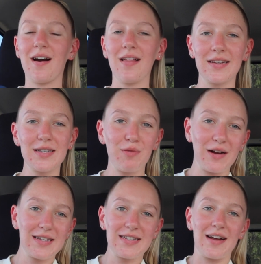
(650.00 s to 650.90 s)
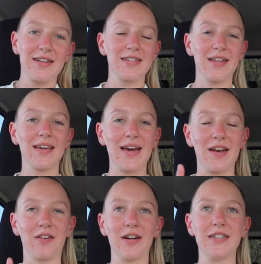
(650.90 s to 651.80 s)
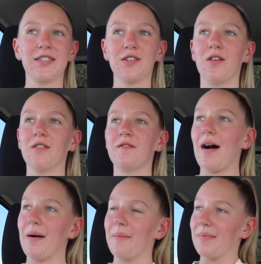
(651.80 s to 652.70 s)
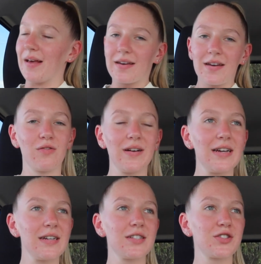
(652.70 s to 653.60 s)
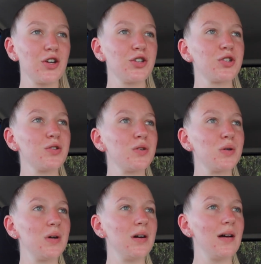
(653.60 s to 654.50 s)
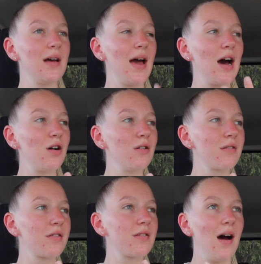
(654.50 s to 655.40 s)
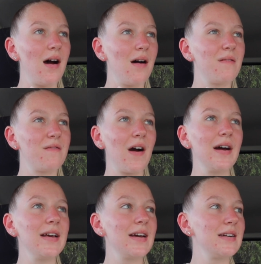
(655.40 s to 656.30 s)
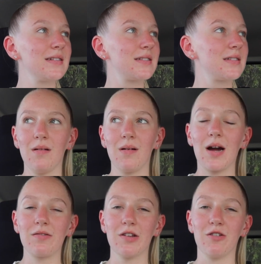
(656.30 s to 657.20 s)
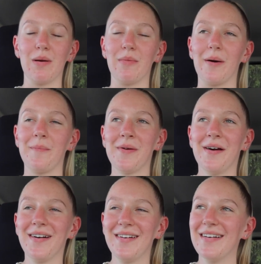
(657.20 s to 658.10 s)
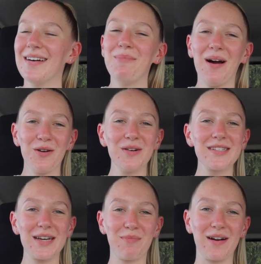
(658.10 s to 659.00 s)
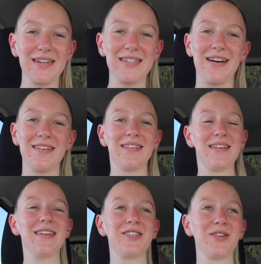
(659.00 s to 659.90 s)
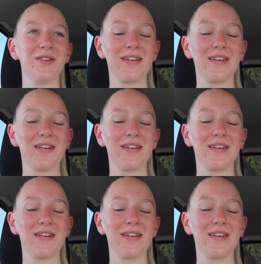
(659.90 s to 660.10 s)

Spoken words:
I like to break it down into like categories of like career, social, health, finance. I can't really remember, but I always like break it down into